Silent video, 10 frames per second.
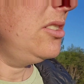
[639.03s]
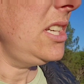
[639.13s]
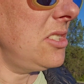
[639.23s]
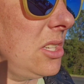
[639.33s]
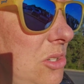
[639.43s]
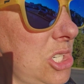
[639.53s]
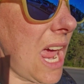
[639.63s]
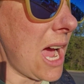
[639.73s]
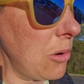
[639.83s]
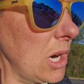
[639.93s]
need to
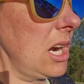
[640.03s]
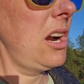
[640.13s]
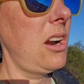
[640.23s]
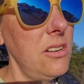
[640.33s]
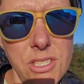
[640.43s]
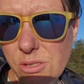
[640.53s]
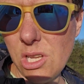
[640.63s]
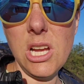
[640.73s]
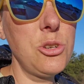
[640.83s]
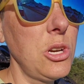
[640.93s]
shower, do
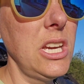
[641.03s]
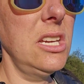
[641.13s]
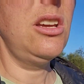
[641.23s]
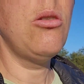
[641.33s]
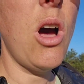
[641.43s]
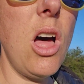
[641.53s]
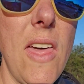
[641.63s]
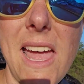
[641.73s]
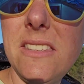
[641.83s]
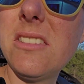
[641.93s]
laundry, you know, all that